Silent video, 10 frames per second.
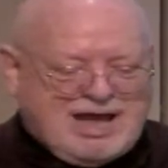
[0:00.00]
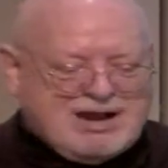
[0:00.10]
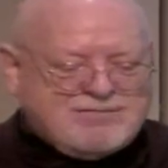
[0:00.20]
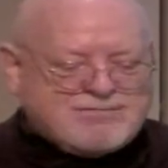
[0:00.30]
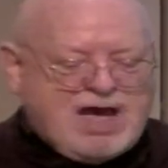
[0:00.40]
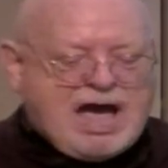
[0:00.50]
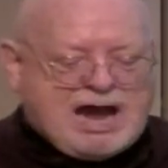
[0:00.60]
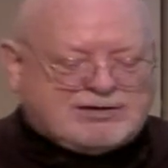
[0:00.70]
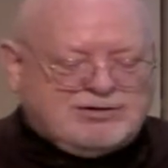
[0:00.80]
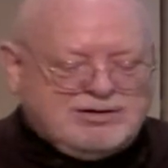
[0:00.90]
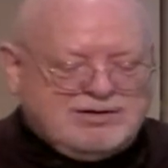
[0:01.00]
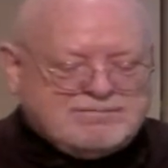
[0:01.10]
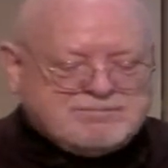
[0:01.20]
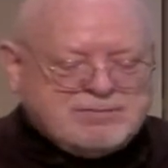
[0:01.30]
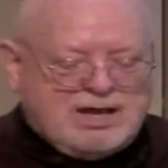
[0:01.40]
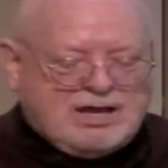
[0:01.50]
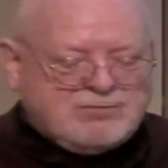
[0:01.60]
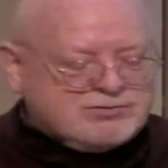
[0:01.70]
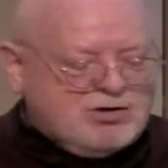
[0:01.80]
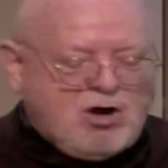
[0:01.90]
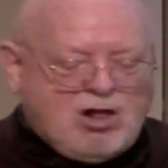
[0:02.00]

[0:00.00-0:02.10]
And in fact, he was an